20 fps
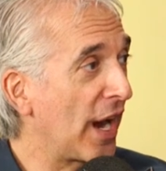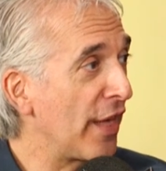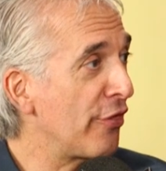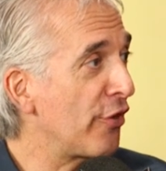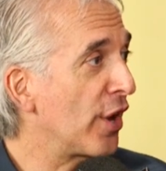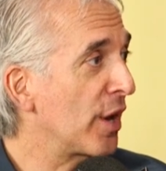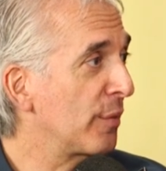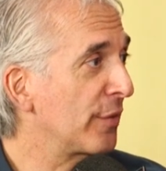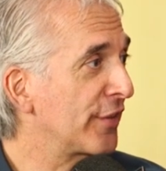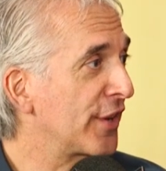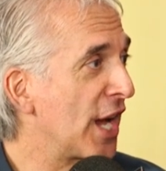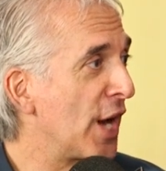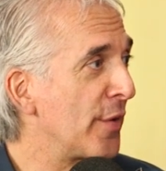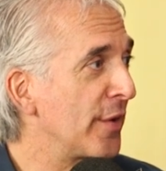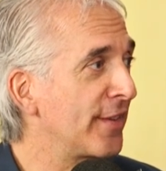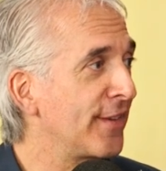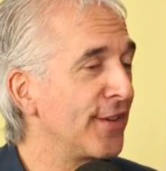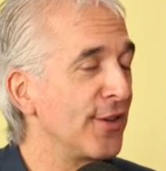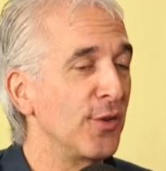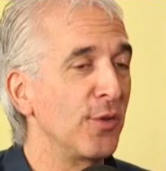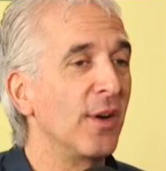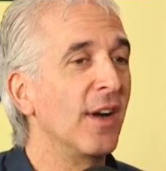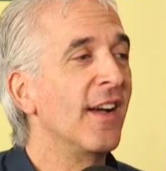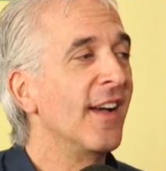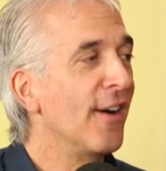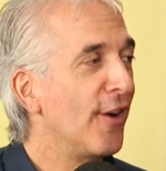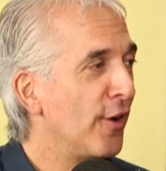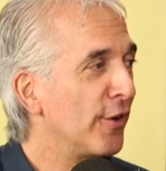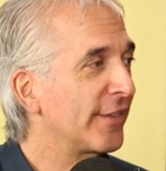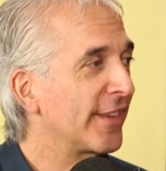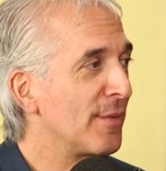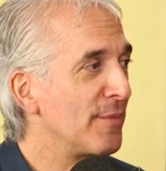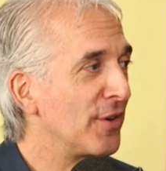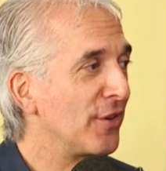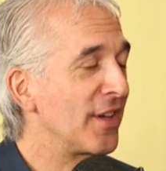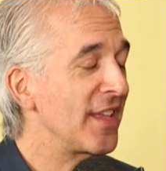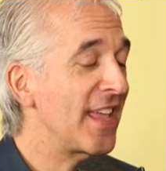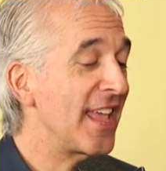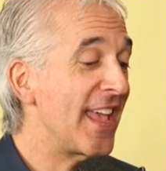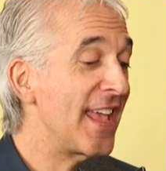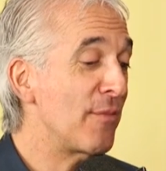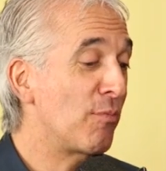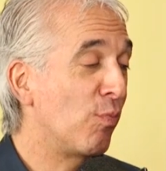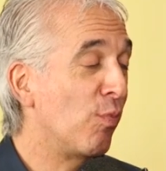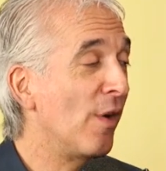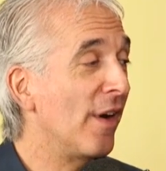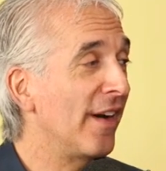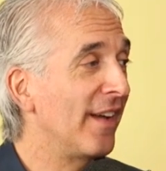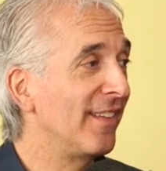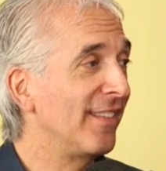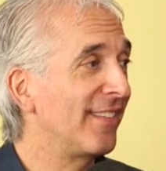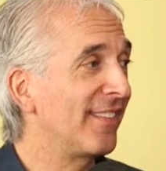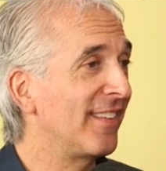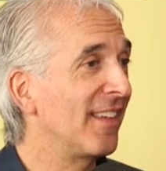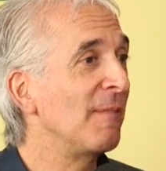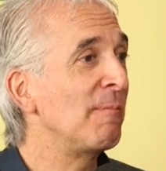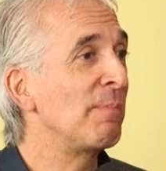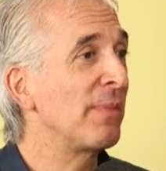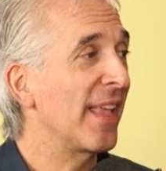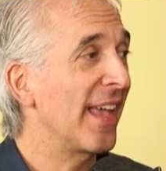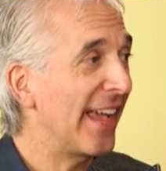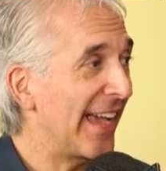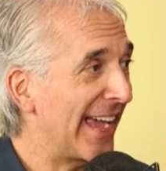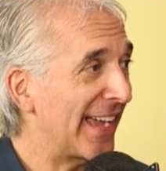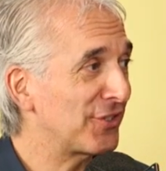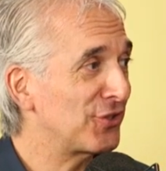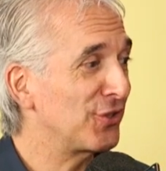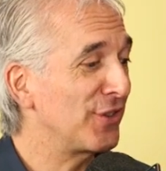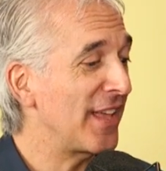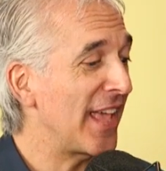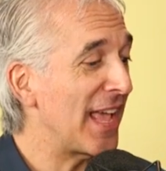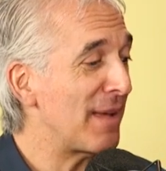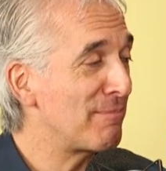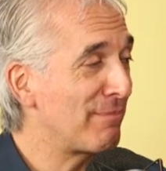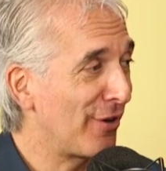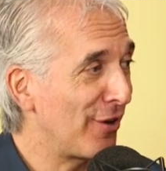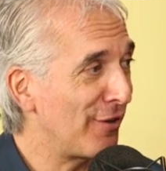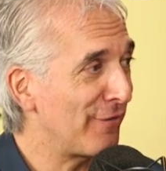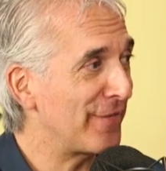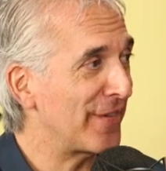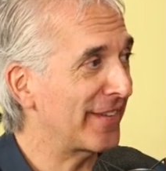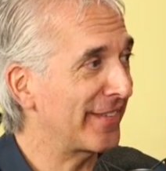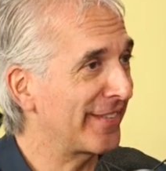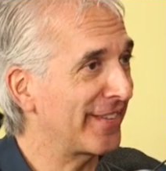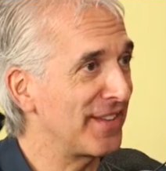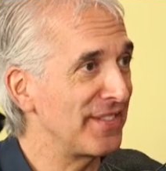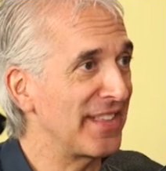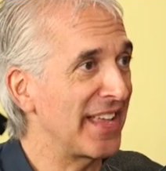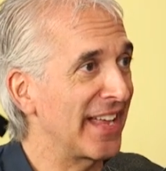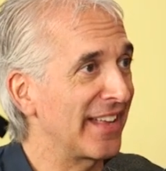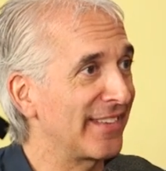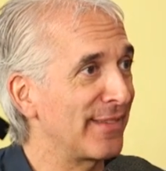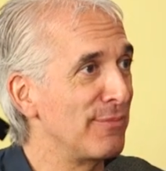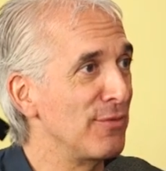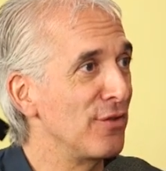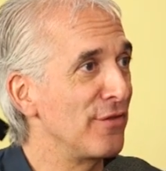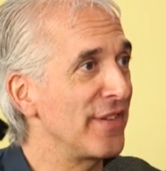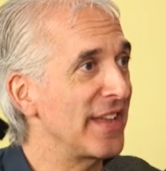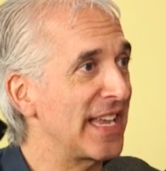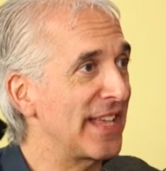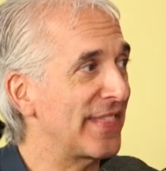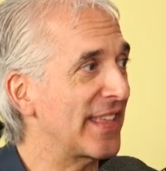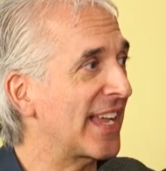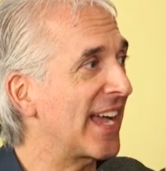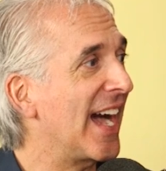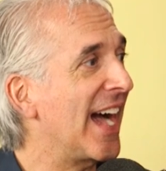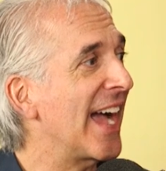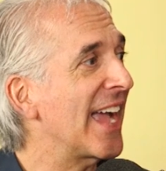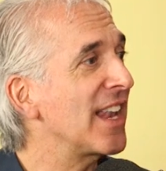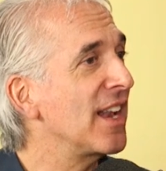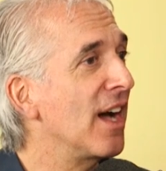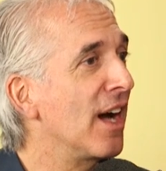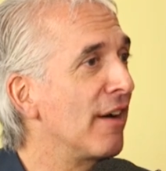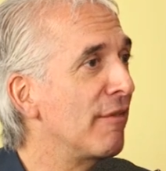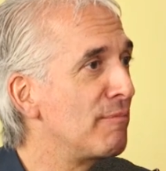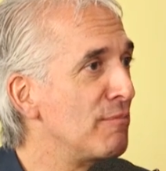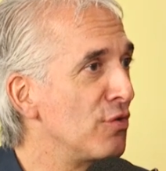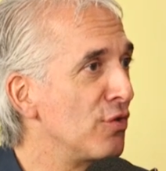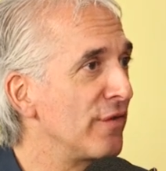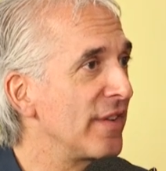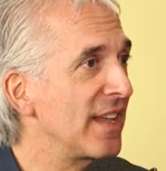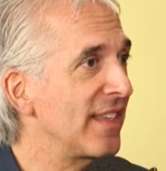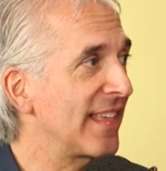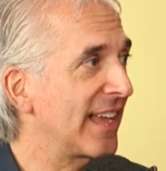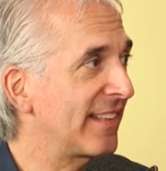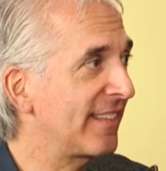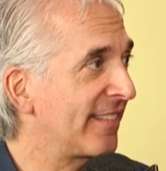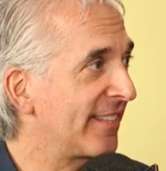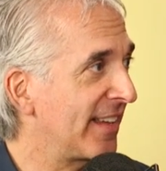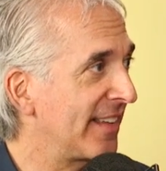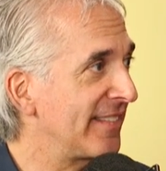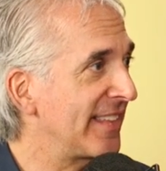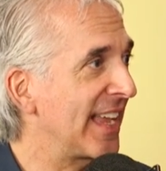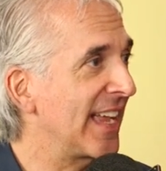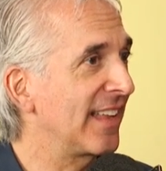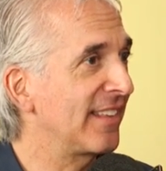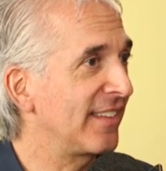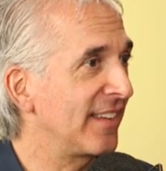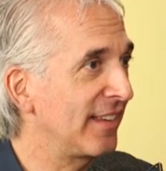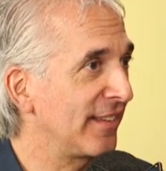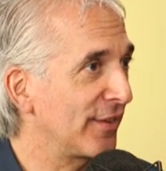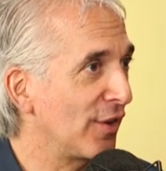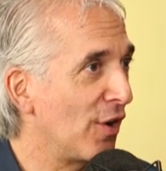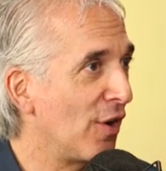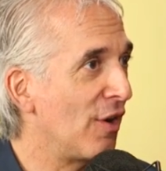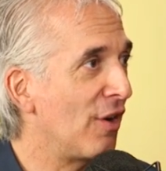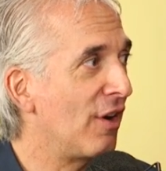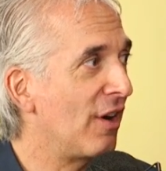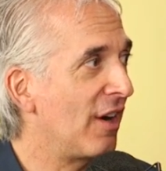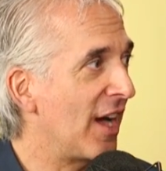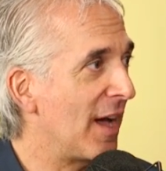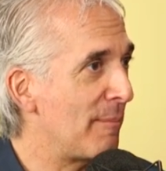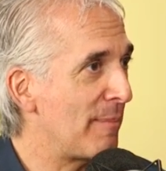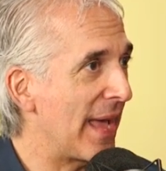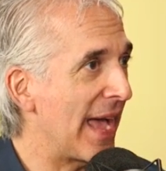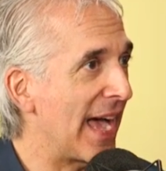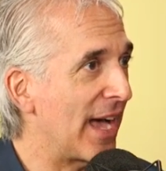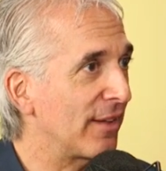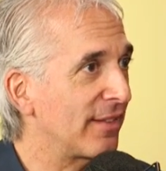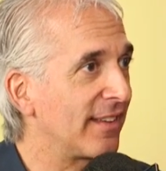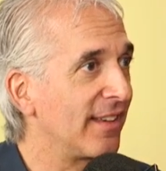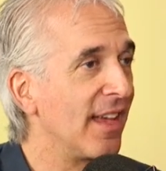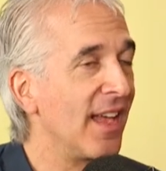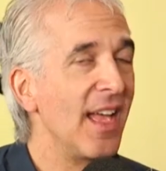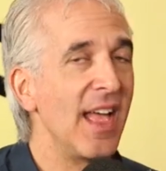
I thought it was going to, ultimately it was actually a perfect Sundance movie, and the kind of movie that Sundance is all about.